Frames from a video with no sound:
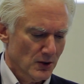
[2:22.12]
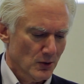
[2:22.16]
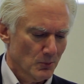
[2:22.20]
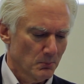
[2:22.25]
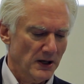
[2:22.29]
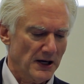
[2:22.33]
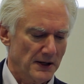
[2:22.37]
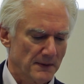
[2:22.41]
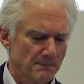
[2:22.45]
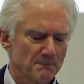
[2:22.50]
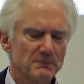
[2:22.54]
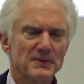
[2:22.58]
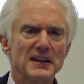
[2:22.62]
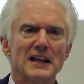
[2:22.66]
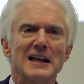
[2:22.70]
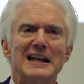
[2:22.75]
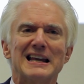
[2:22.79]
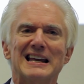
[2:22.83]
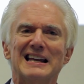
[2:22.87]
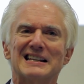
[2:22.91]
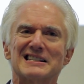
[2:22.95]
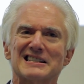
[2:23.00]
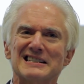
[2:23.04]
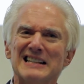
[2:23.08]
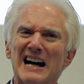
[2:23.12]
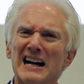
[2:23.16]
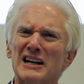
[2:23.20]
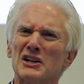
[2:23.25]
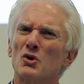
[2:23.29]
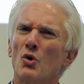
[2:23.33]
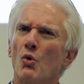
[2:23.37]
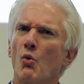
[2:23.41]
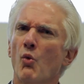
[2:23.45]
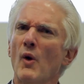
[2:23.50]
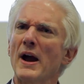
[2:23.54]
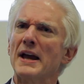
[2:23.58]
but it's not going
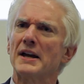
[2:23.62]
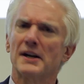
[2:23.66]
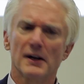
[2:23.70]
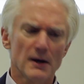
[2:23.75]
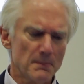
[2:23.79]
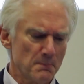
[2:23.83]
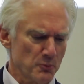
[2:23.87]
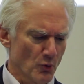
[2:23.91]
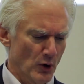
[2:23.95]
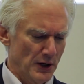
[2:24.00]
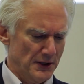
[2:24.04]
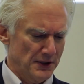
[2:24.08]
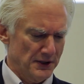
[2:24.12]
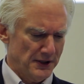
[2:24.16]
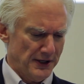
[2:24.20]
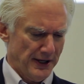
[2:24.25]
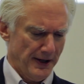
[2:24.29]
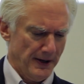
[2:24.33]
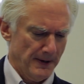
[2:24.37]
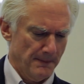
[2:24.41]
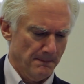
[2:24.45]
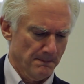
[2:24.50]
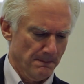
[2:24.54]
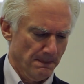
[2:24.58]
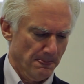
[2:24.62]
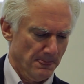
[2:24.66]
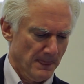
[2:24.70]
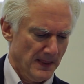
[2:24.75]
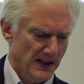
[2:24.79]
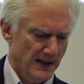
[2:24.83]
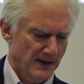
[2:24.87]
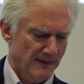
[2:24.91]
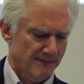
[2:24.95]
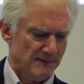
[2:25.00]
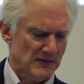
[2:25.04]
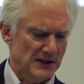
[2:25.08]
to wake up one day
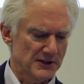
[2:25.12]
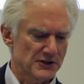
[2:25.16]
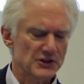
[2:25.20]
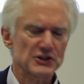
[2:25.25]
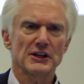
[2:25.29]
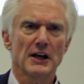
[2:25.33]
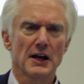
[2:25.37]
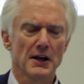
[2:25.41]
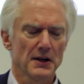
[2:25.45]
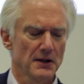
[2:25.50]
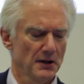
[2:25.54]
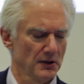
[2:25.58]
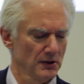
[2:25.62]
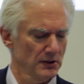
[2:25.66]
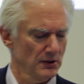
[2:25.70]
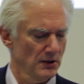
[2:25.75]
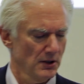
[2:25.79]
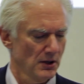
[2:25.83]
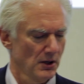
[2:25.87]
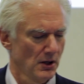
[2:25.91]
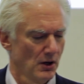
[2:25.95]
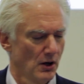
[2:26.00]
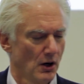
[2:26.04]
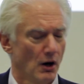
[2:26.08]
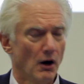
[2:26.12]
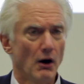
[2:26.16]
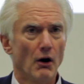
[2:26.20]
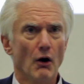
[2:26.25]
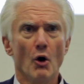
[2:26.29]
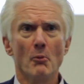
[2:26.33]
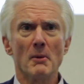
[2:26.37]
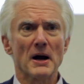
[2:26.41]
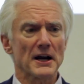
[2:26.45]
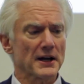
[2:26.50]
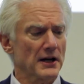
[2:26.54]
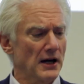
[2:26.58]
and say,
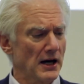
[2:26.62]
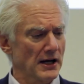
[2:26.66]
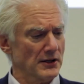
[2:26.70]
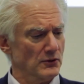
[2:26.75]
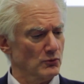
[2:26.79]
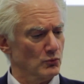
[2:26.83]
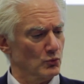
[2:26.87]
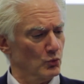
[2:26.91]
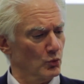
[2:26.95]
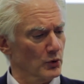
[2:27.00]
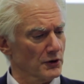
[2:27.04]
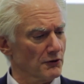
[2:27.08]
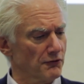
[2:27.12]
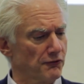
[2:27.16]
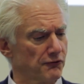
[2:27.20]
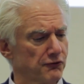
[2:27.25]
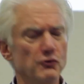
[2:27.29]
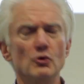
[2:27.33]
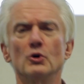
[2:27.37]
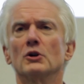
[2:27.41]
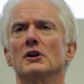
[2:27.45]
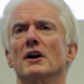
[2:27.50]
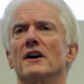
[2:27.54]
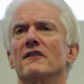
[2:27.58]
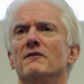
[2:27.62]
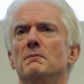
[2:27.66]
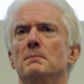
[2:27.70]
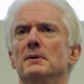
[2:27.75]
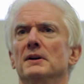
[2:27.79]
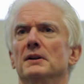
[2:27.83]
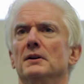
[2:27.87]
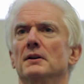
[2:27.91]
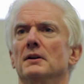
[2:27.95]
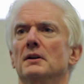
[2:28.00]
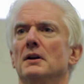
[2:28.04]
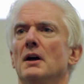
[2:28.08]
Oh my God, what a fool I've
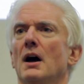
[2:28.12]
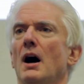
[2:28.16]
been.